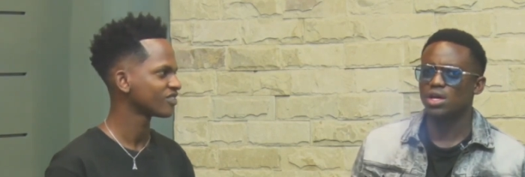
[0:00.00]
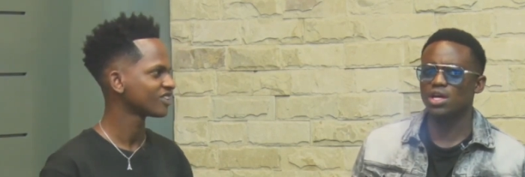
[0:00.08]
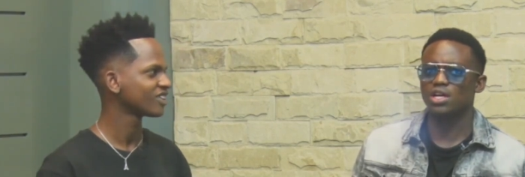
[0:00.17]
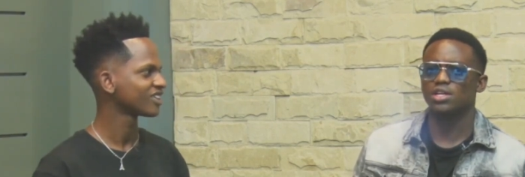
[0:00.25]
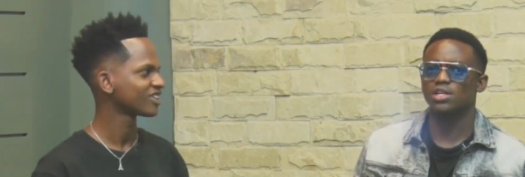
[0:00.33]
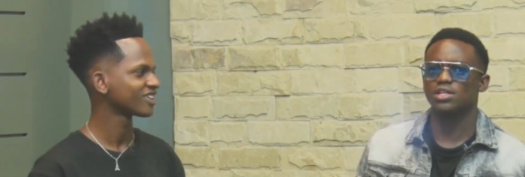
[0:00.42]

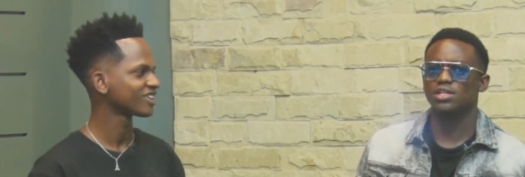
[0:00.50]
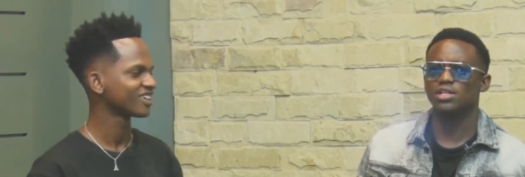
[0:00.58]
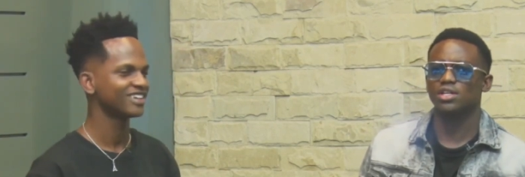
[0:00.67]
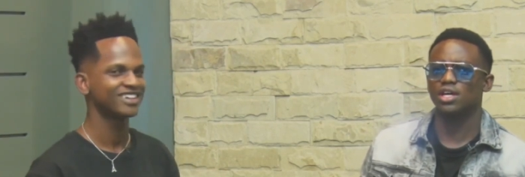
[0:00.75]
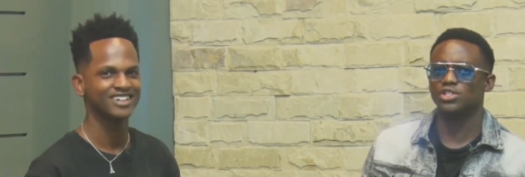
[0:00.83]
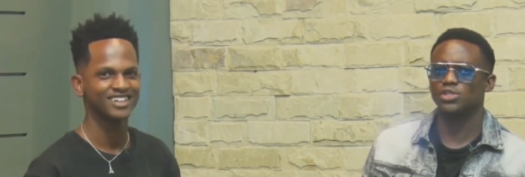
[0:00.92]
Speaker 1: Ah.
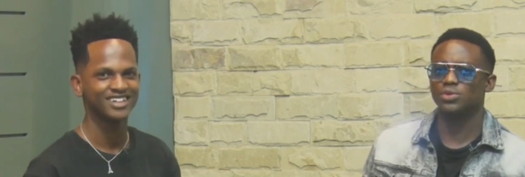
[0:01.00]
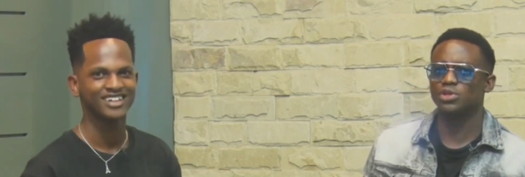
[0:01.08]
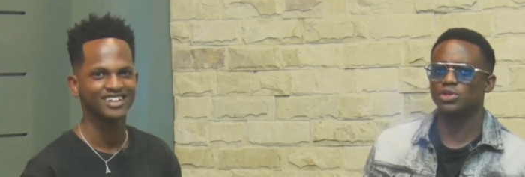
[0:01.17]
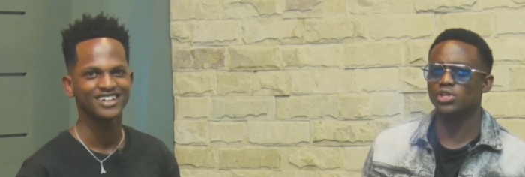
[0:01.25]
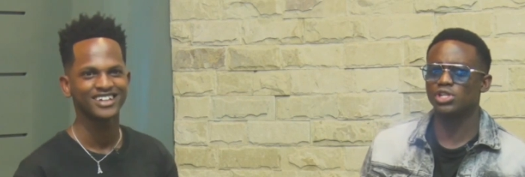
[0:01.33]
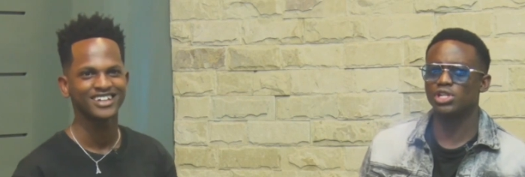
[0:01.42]
Should
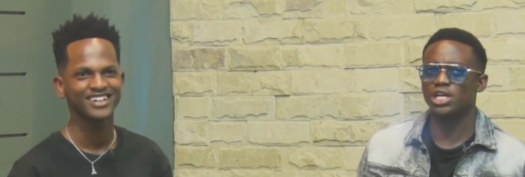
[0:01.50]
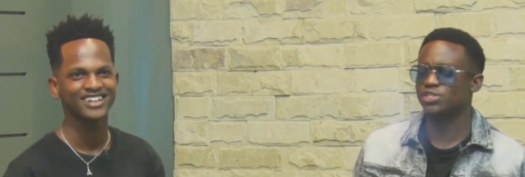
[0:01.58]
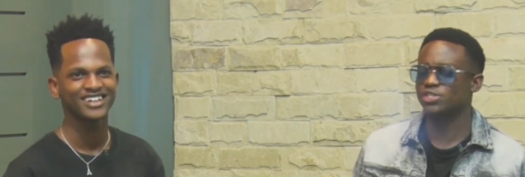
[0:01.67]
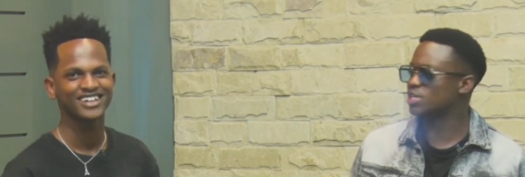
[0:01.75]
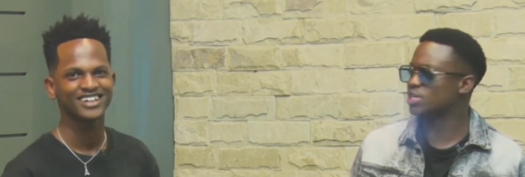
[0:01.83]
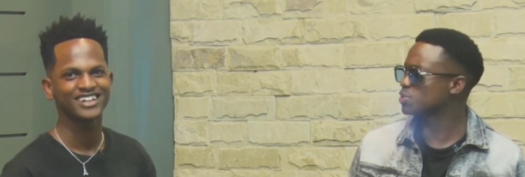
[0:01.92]
we call you
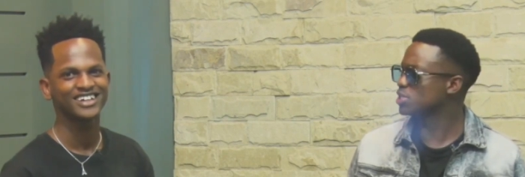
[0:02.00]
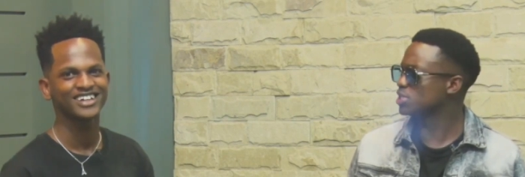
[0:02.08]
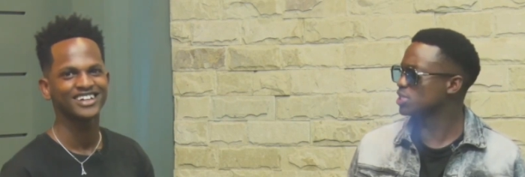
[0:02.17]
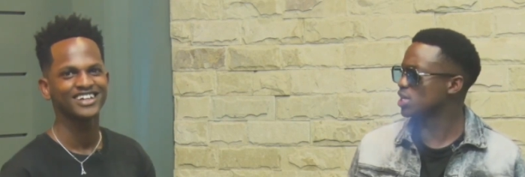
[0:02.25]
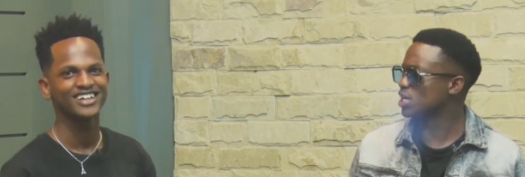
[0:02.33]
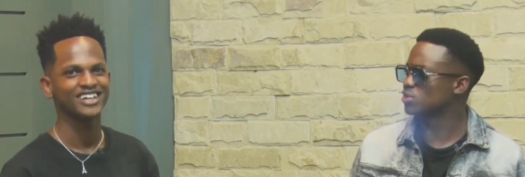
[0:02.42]
a
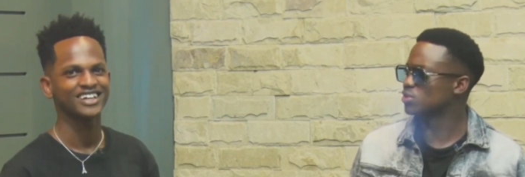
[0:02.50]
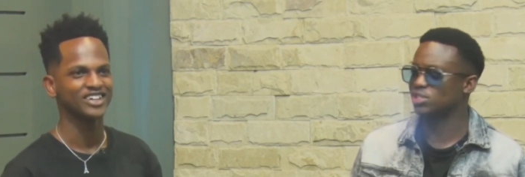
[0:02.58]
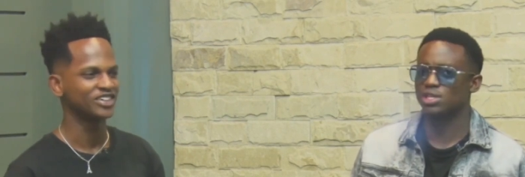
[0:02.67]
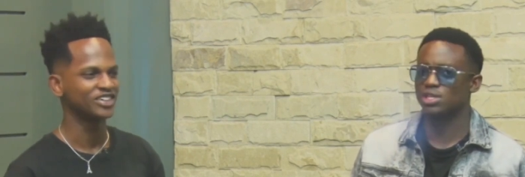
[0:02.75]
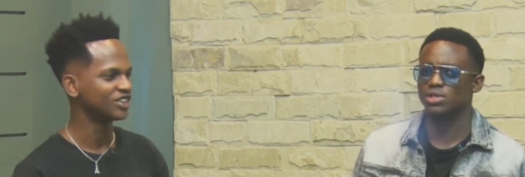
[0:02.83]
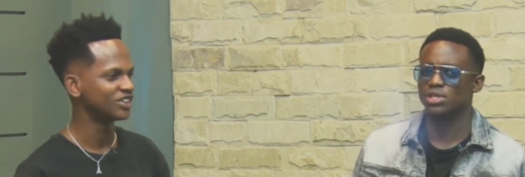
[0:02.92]
transmitter or
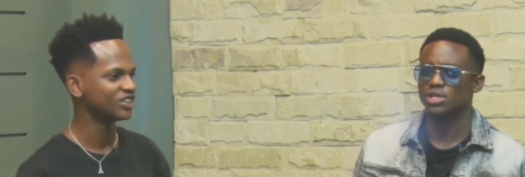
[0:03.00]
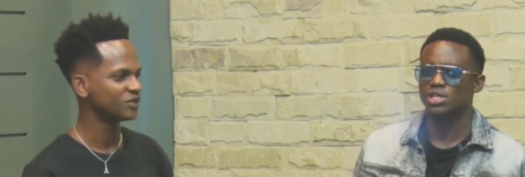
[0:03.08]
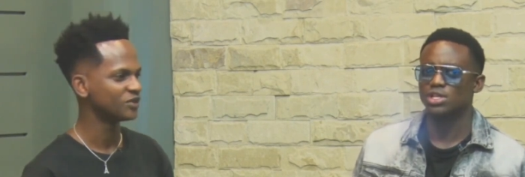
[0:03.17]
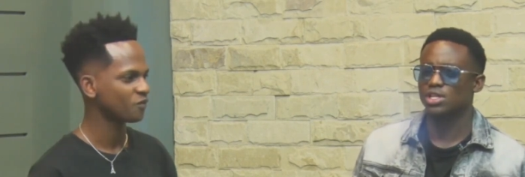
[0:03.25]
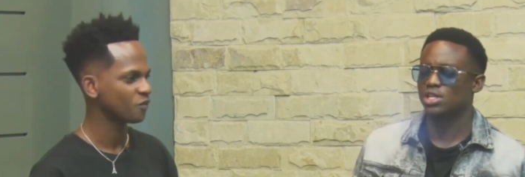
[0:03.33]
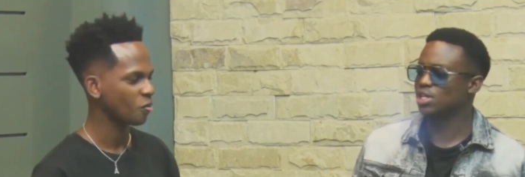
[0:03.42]
something? No.
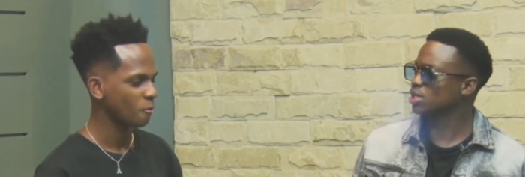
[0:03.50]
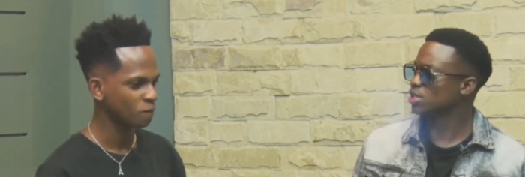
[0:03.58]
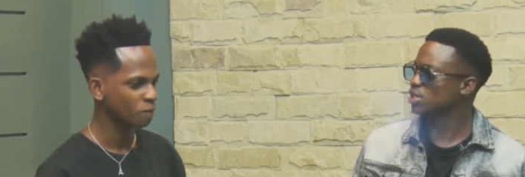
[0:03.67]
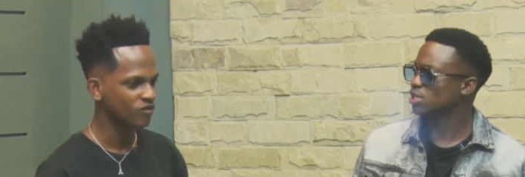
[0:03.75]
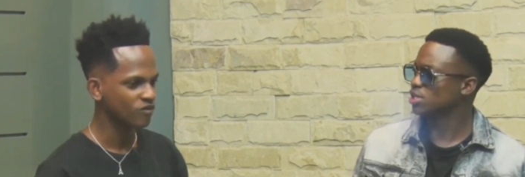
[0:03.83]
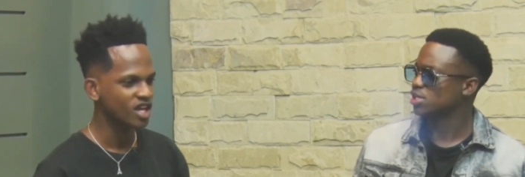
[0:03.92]
Speaker 2: Eh?
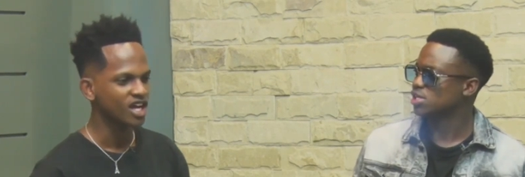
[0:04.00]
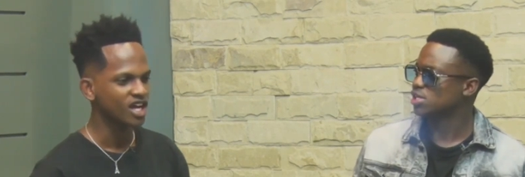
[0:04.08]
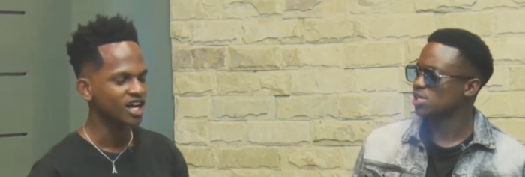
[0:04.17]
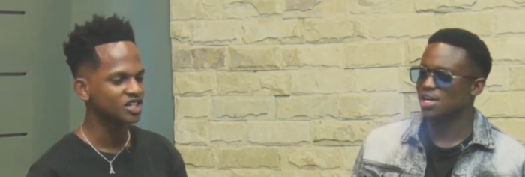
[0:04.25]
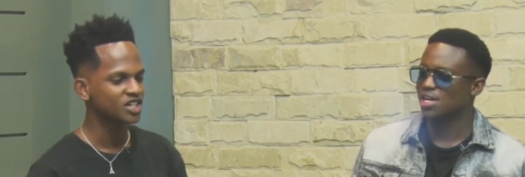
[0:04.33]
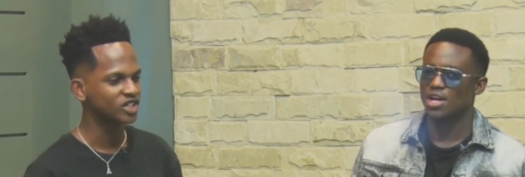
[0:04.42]

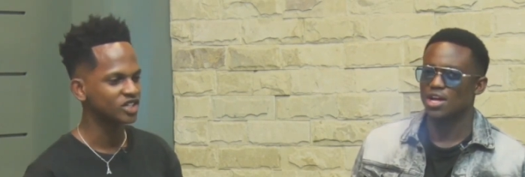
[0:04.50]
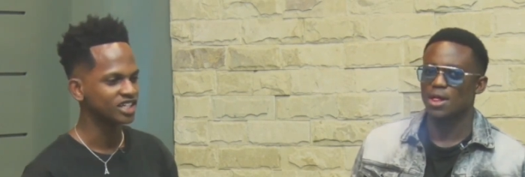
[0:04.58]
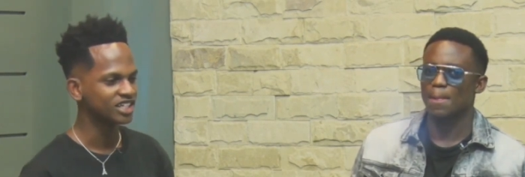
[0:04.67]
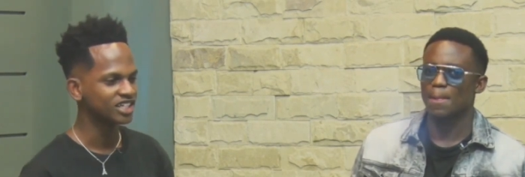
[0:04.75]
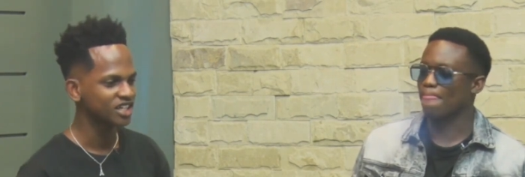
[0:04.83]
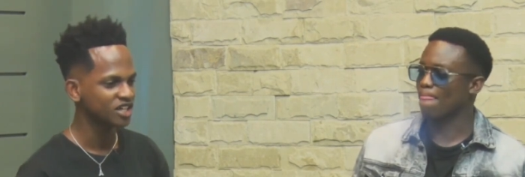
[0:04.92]

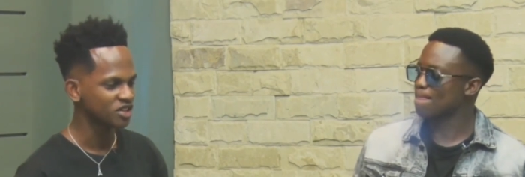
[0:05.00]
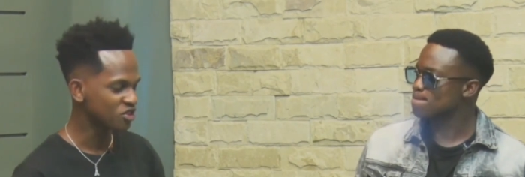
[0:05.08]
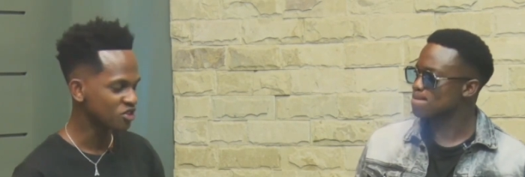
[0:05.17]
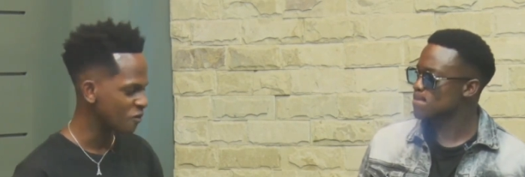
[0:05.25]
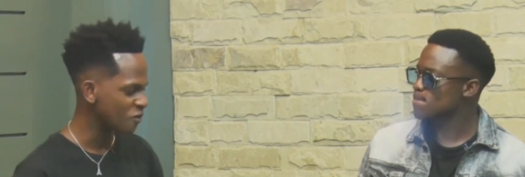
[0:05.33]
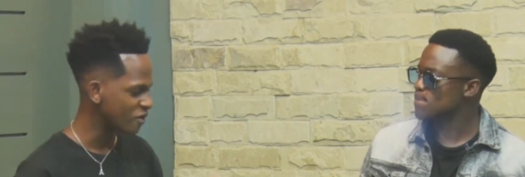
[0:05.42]
Actually, mm
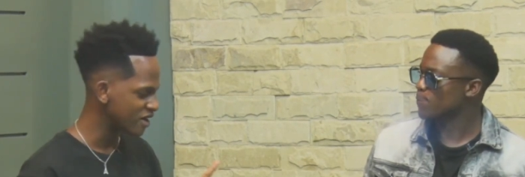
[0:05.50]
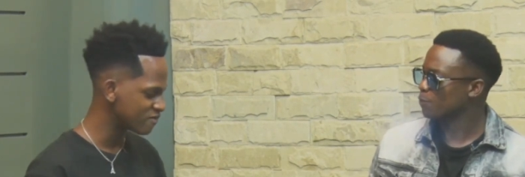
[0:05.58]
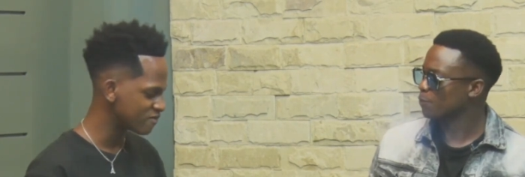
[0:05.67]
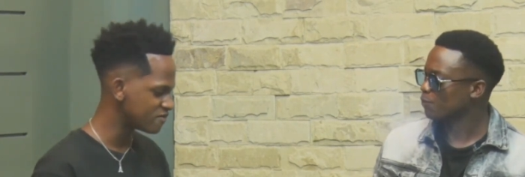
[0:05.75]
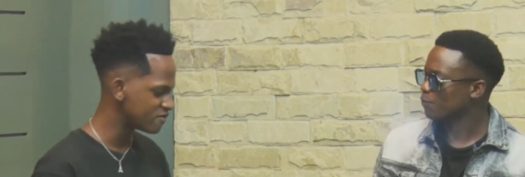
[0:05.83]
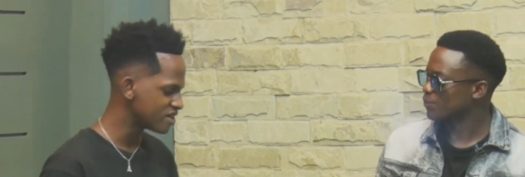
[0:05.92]
-hmm. though
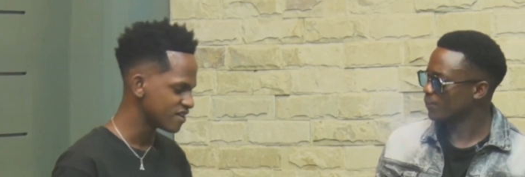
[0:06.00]
my